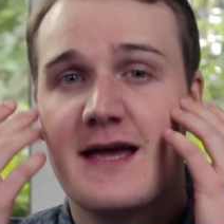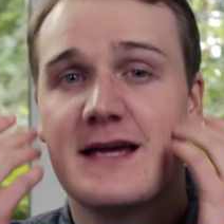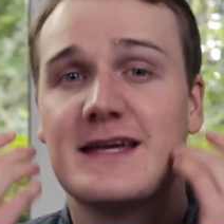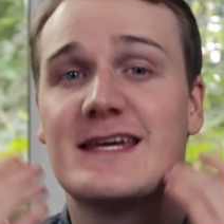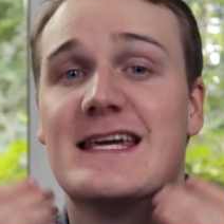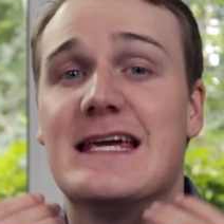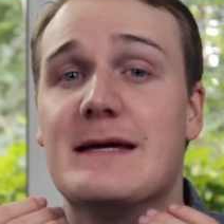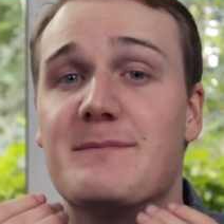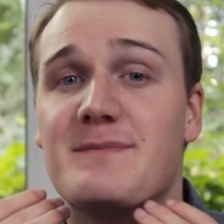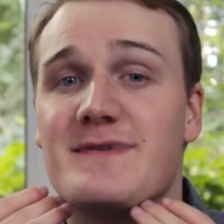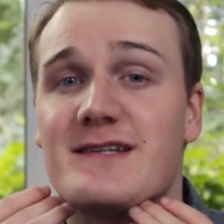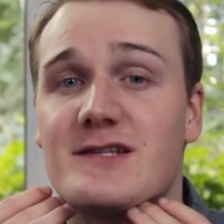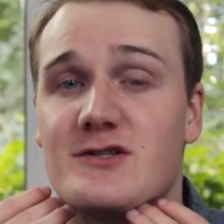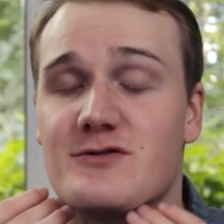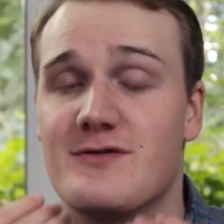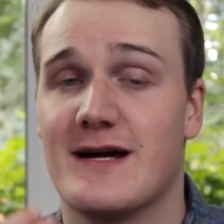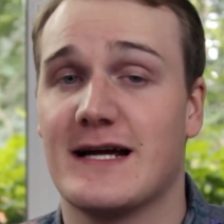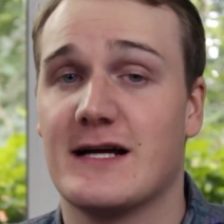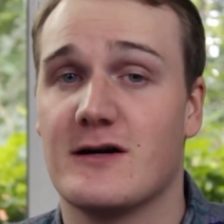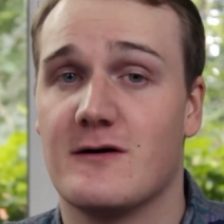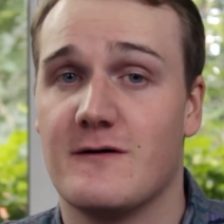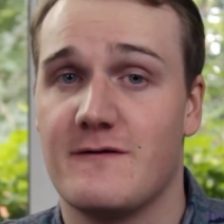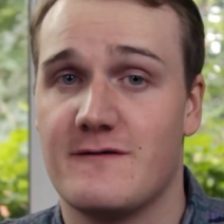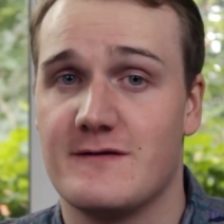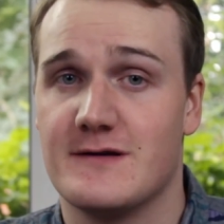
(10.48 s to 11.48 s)
keeps
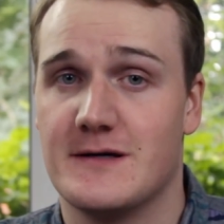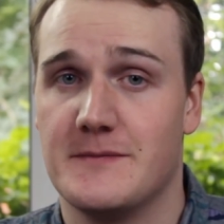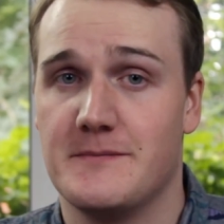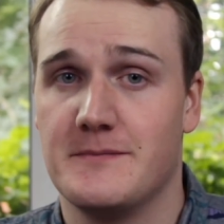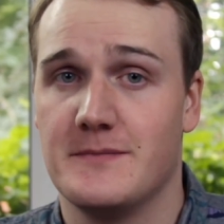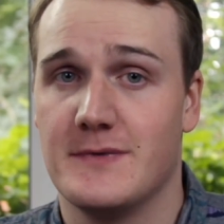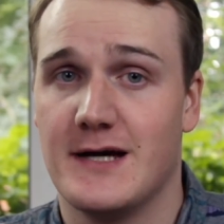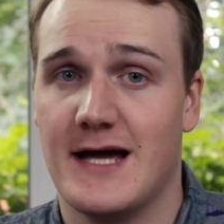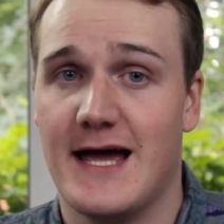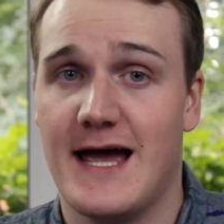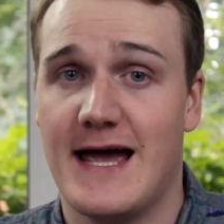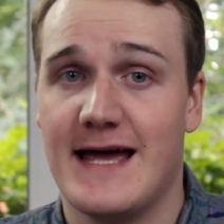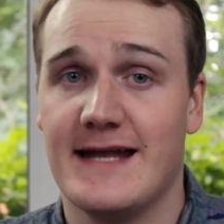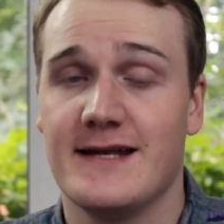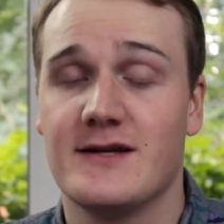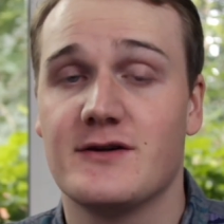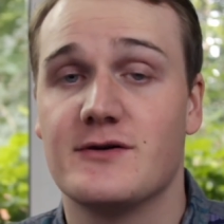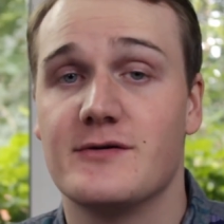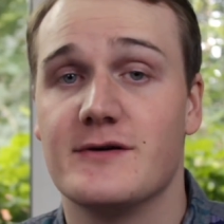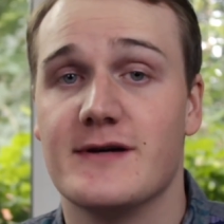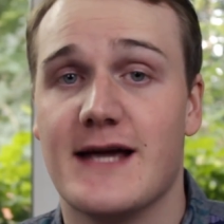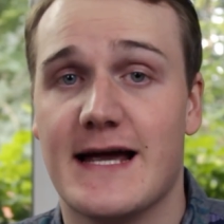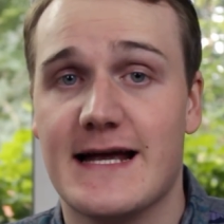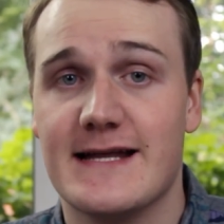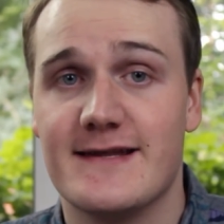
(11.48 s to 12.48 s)
track of them, and
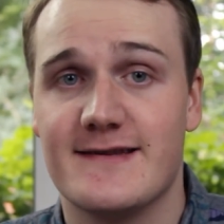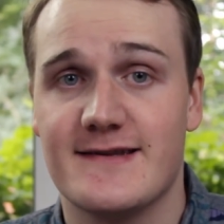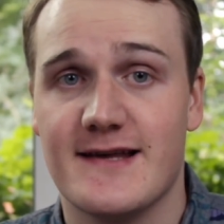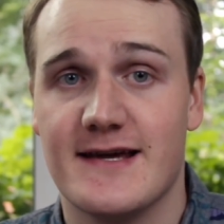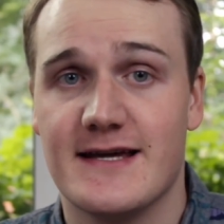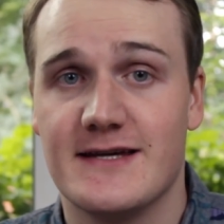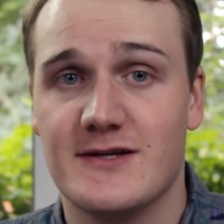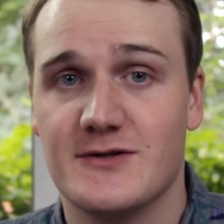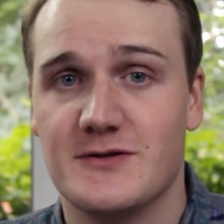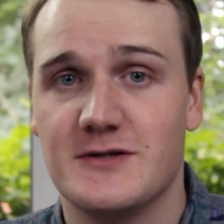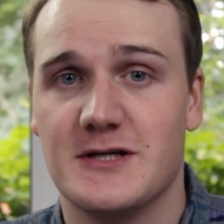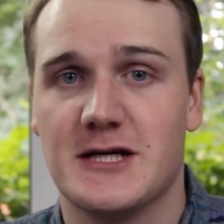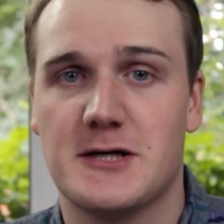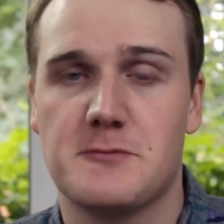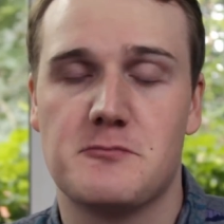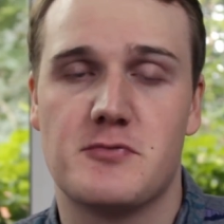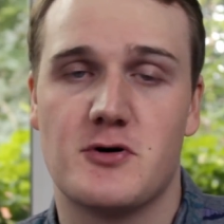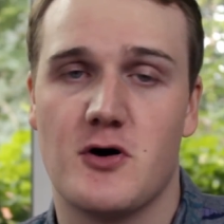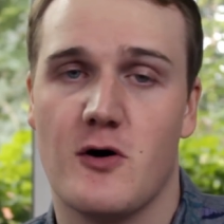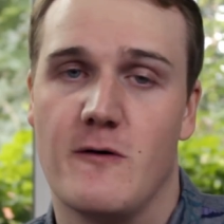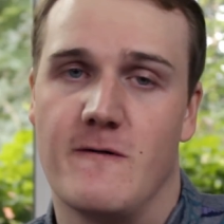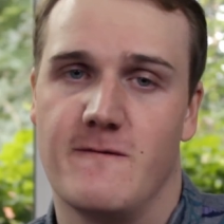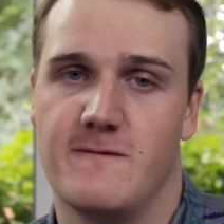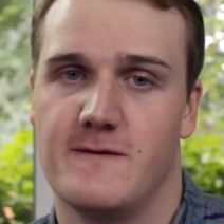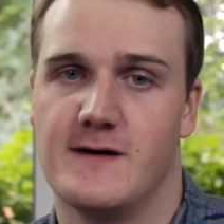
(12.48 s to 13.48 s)
creates a unique
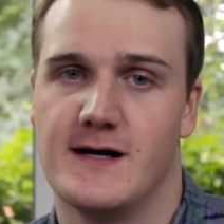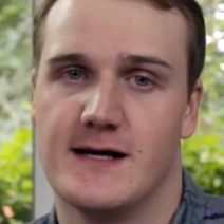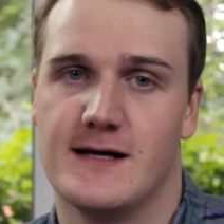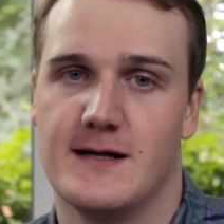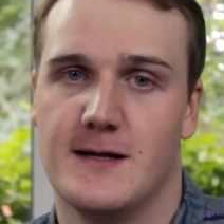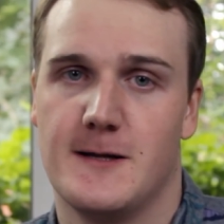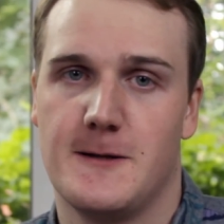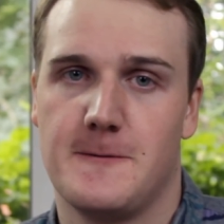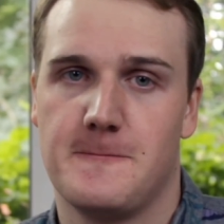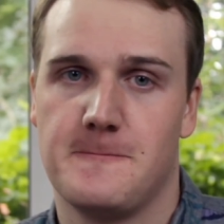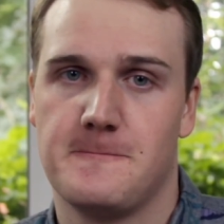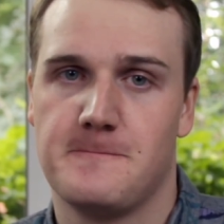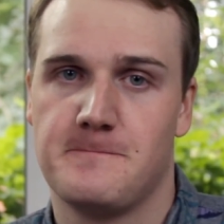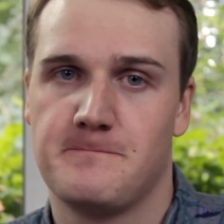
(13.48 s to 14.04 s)
profile.